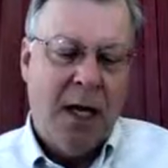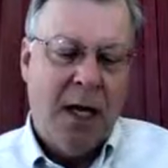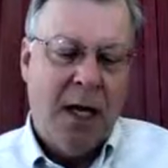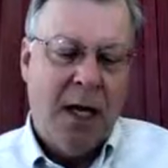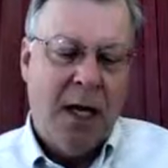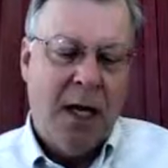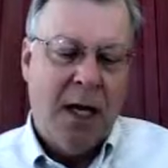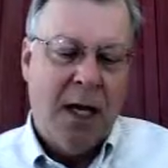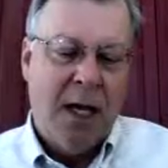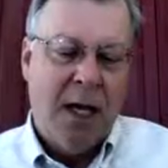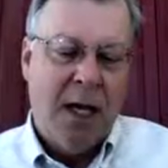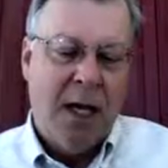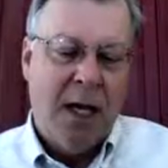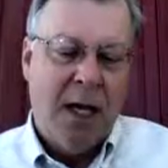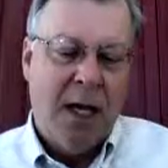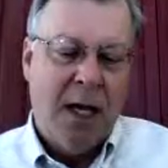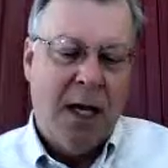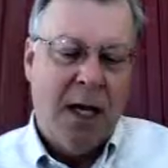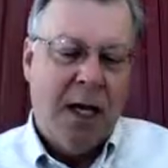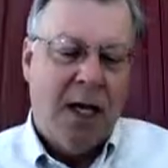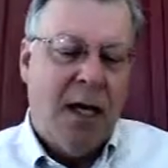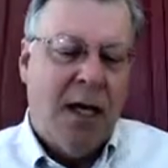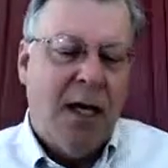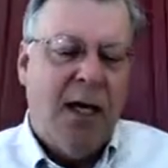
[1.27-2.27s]
Hello.
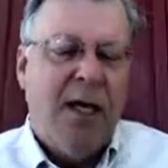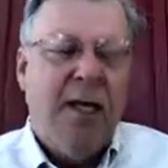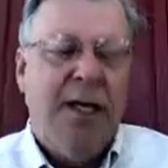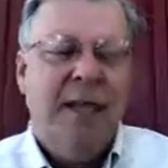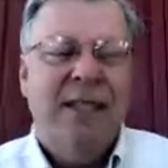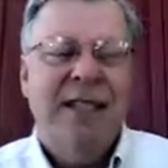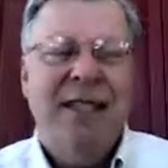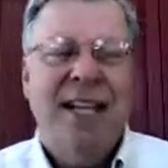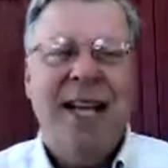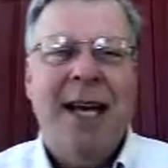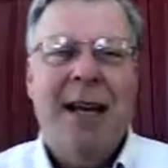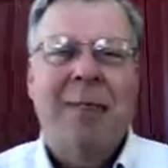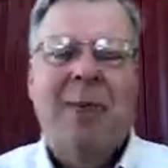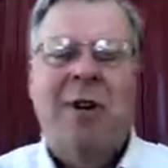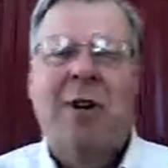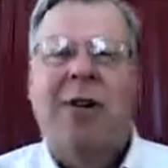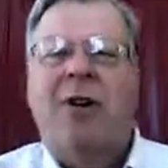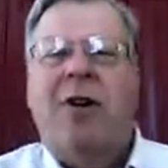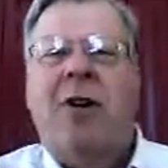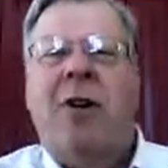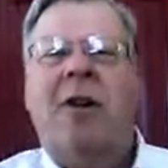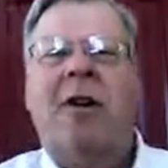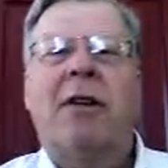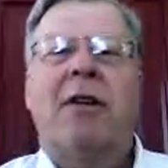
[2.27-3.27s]
Today I'm going to
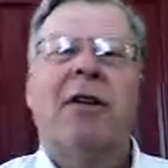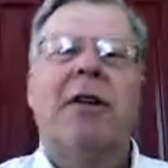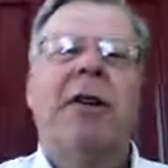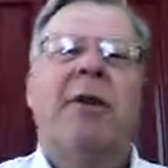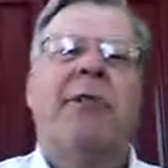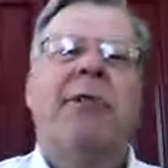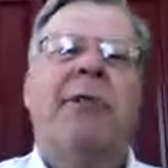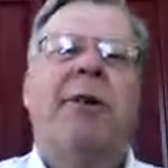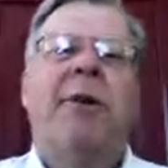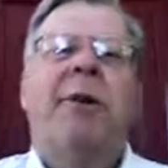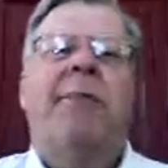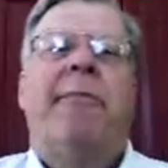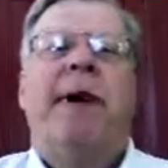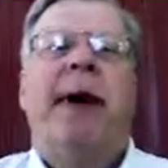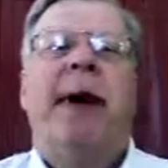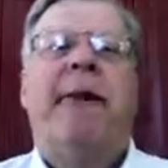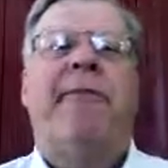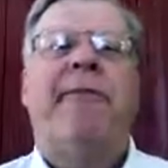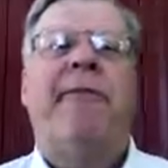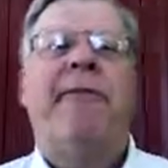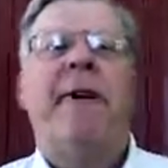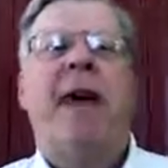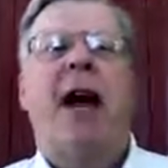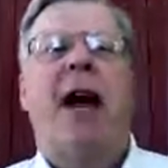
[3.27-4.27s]
talk a little bit
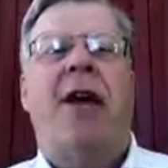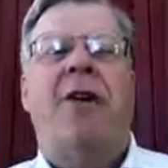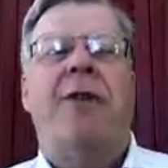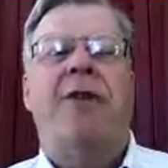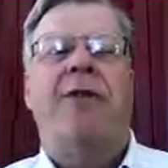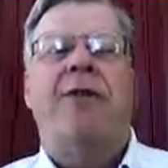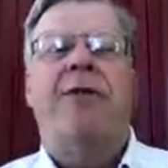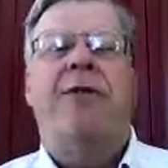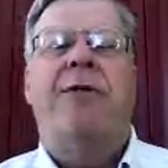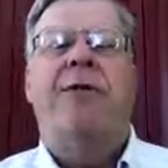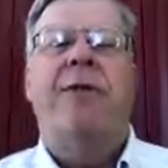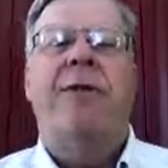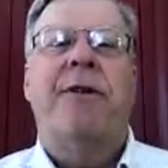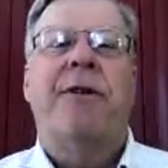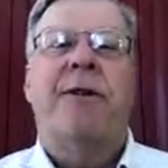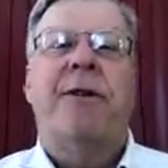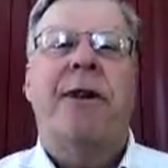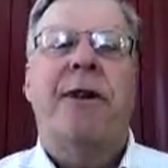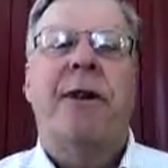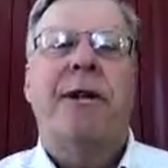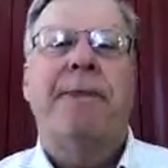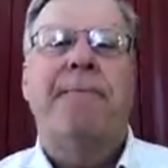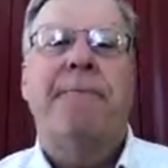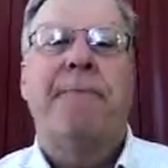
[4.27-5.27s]
about value
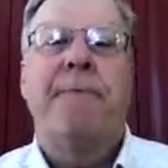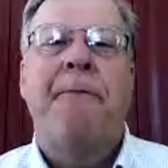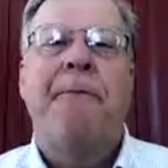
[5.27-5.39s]
theory,